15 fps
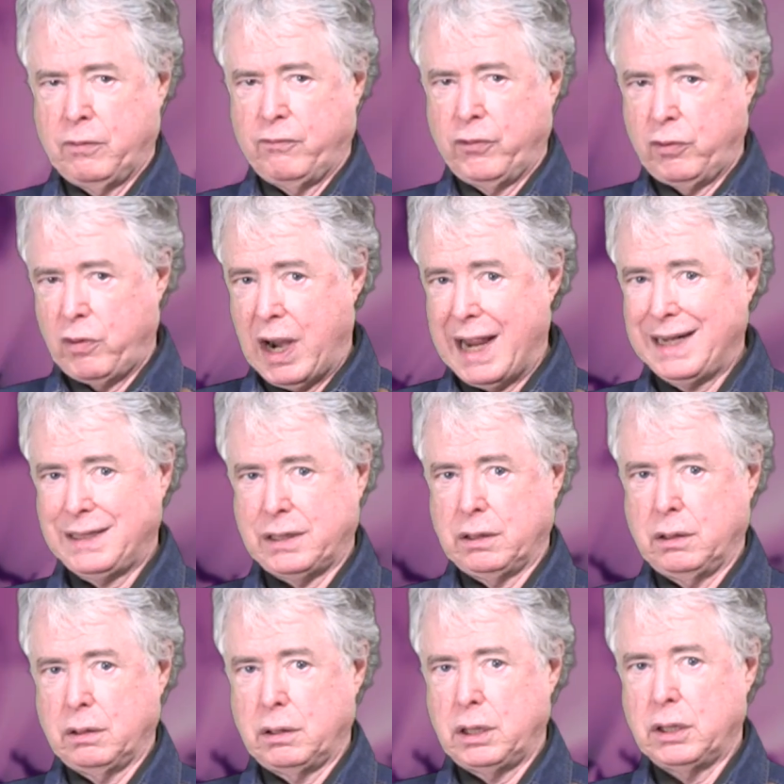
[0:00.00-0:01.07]

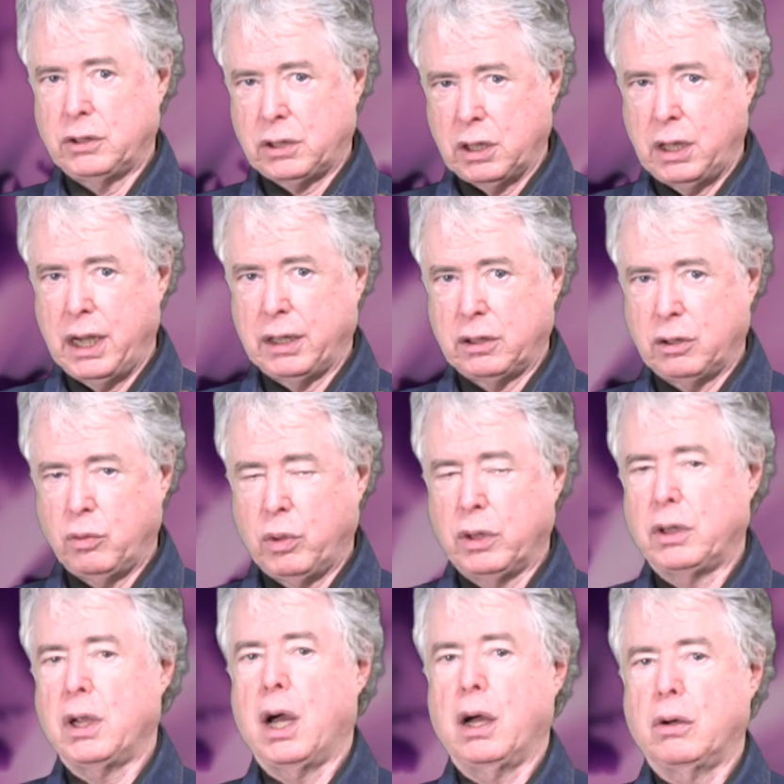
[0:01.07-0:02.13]
Verizon is connected
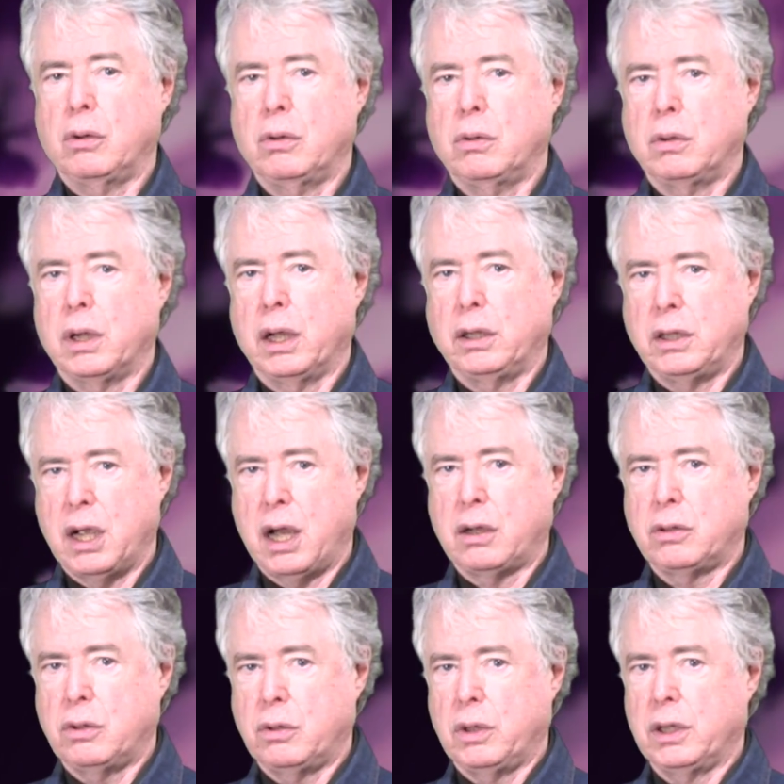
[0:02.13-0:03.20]
with Yahoo, and
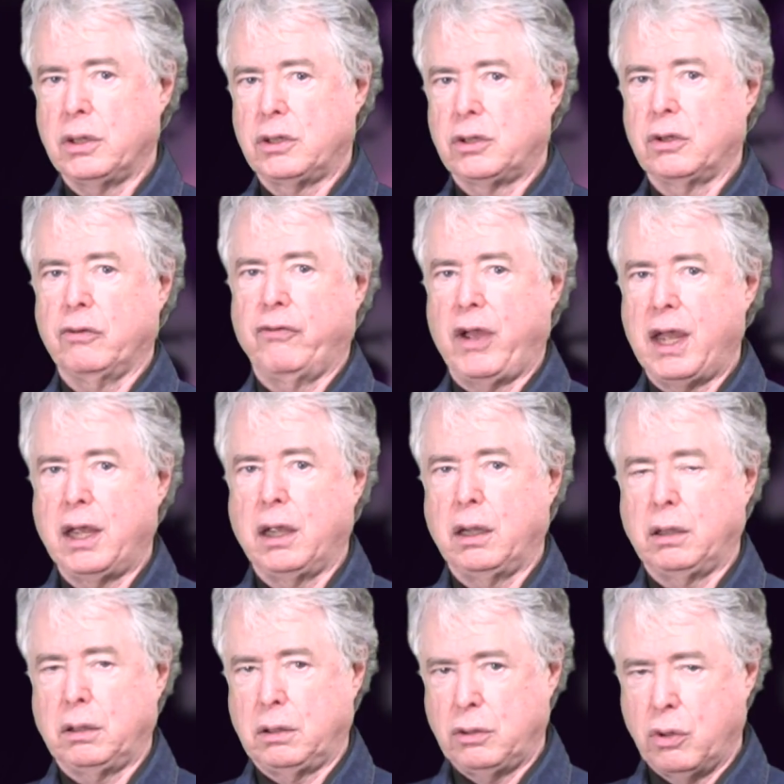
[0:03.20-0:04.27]
Yahoo is
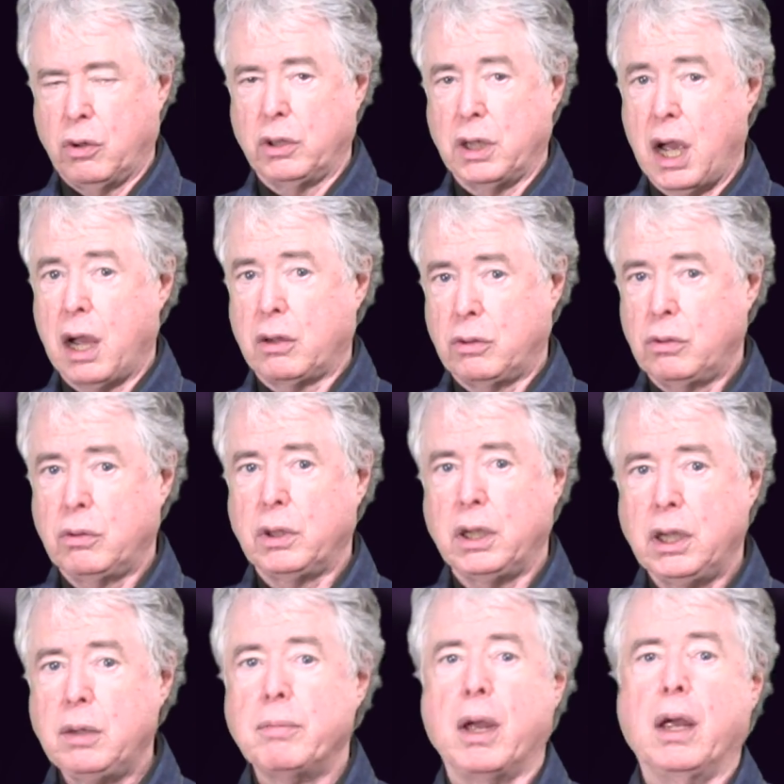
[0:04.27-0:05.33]
surveying your Yahoo
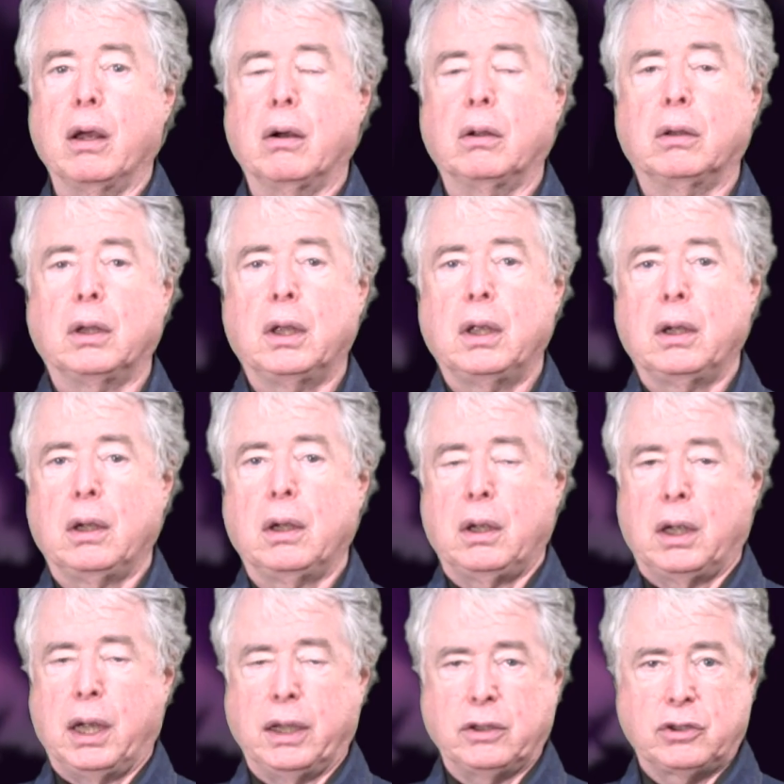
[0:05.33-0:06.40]
email
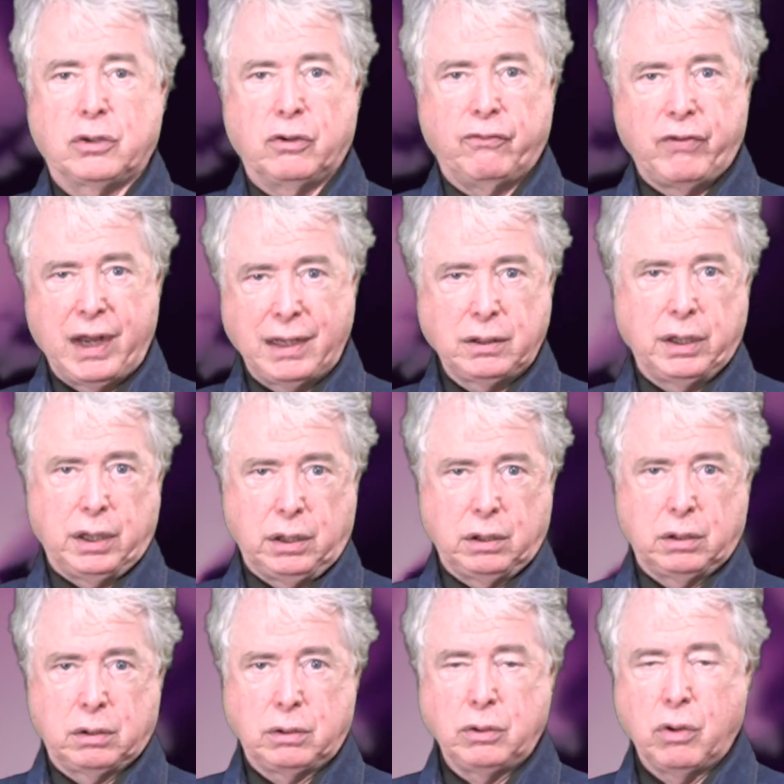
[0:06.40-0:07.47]
and
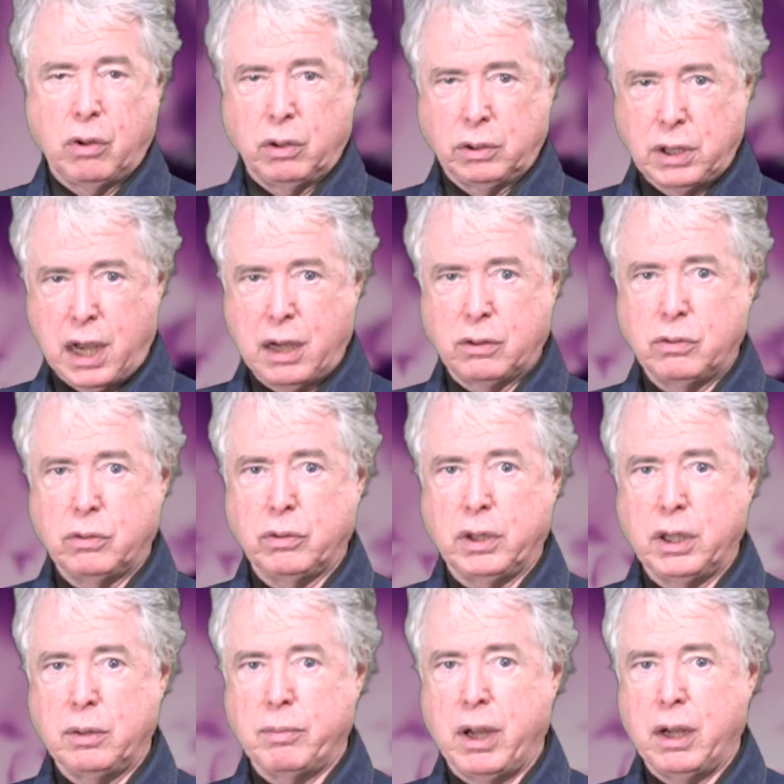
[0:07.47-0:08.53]
surveilling your Yahoo
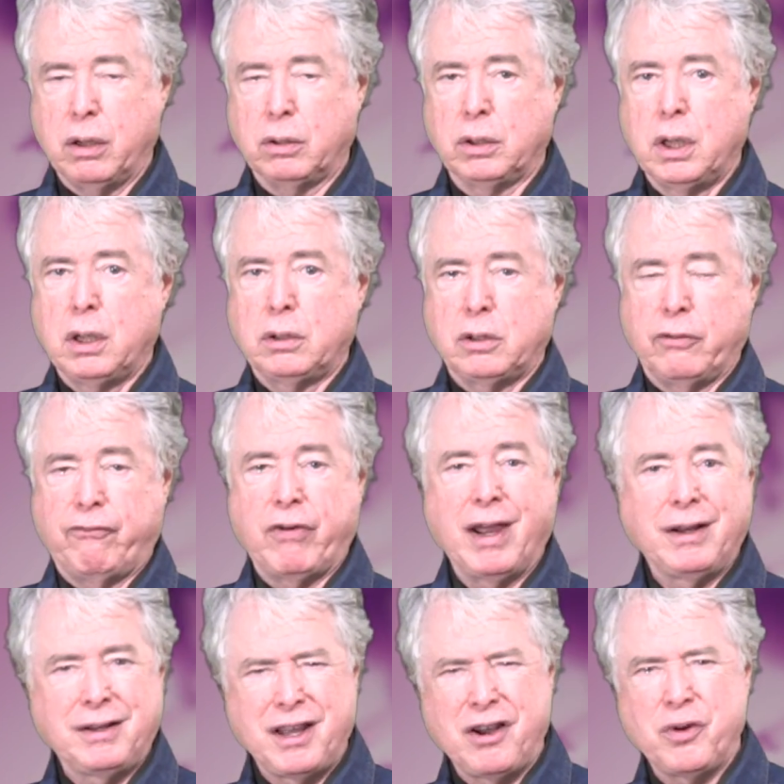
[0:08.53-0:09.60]
email to
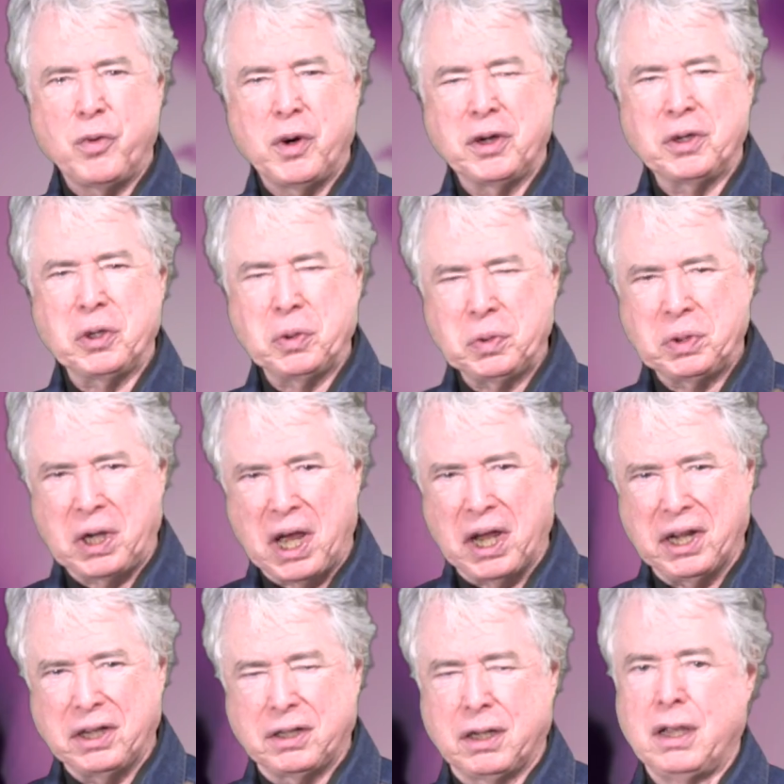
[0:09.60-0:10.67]
find out what you
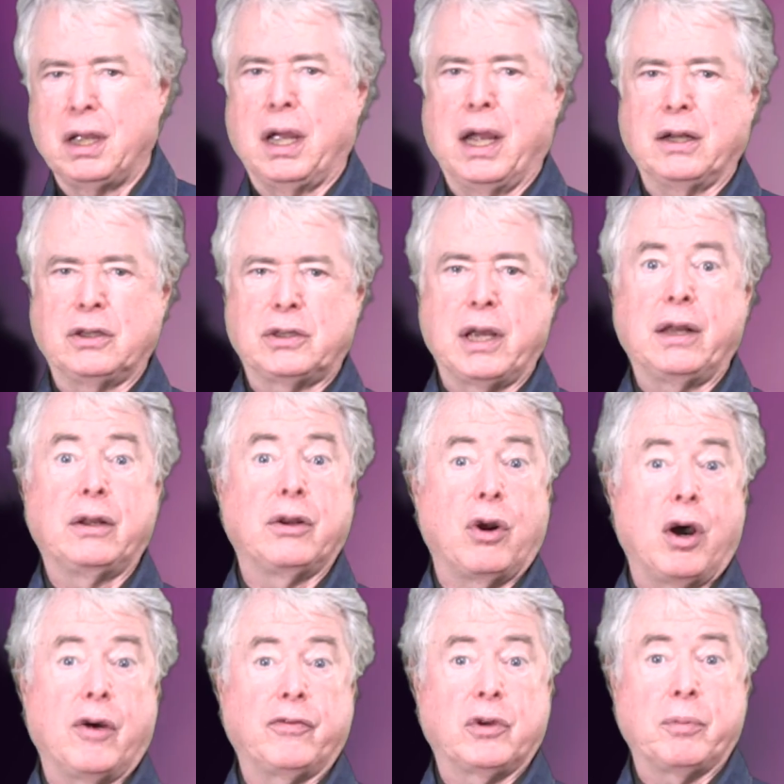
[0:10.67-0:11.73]
like and send it
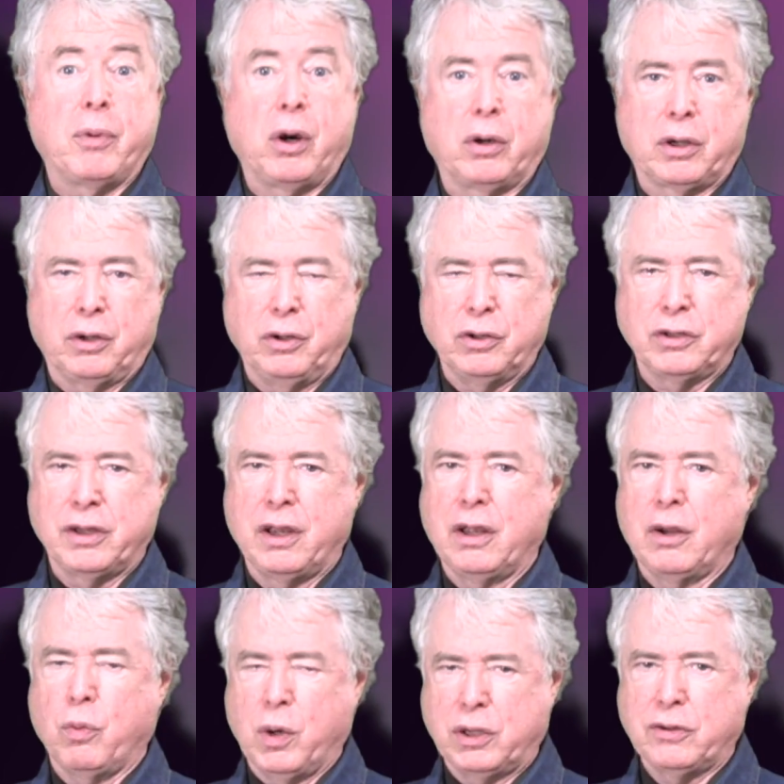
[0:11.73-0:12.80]
off to marketers,
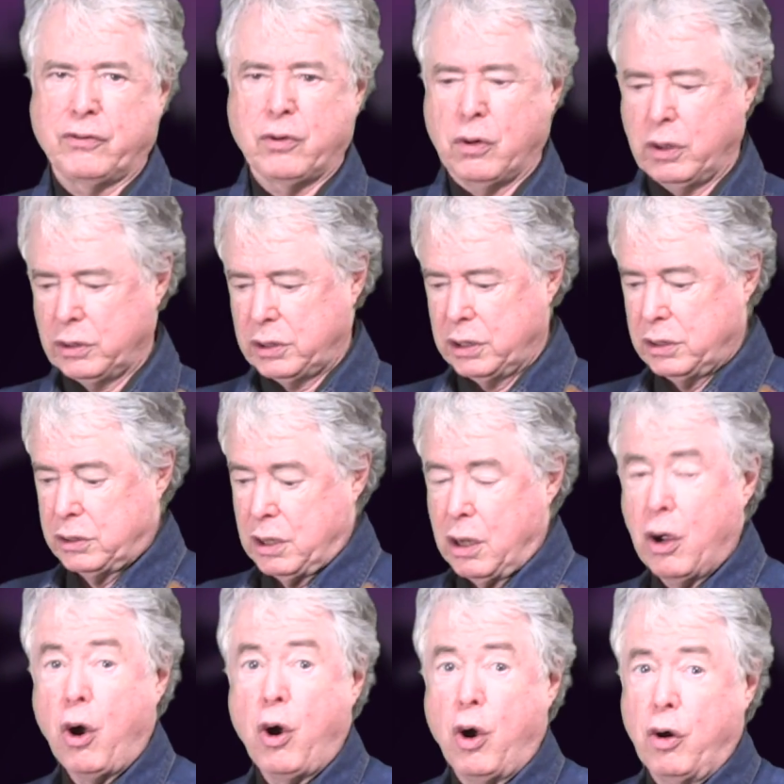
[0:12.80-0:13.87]
which of course is
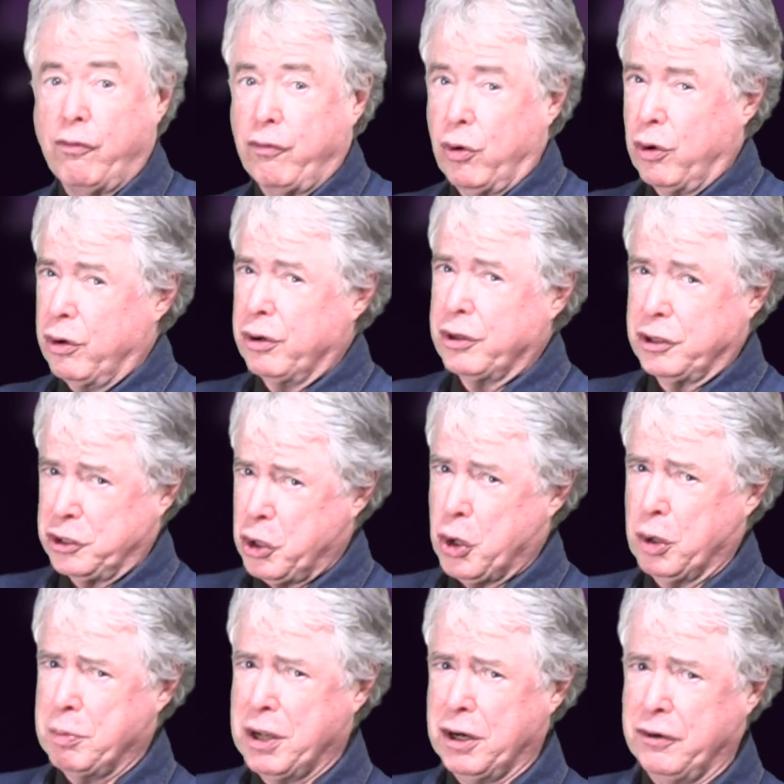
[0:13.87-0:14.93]
all for
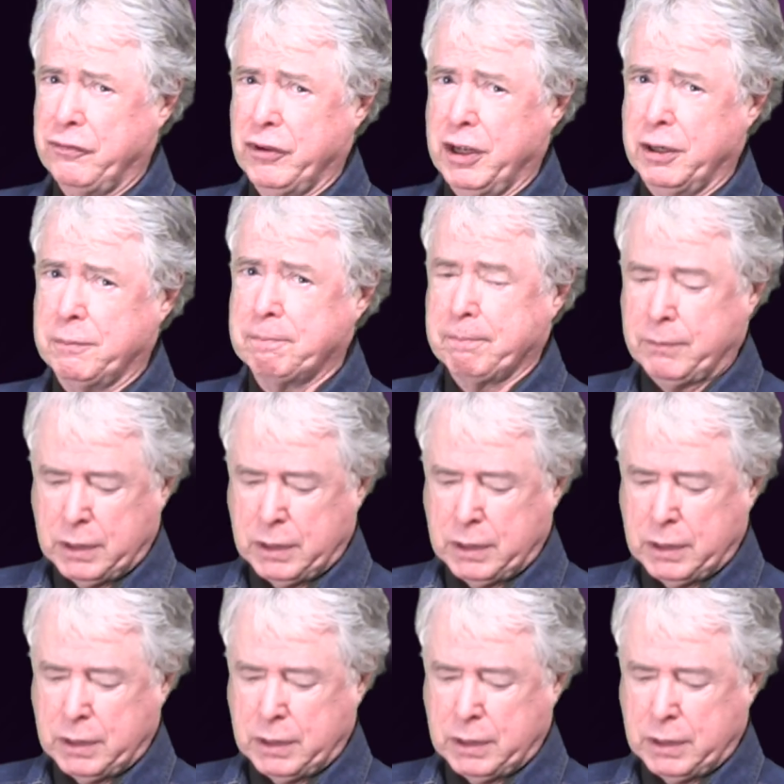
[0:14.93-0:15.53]
your benefit.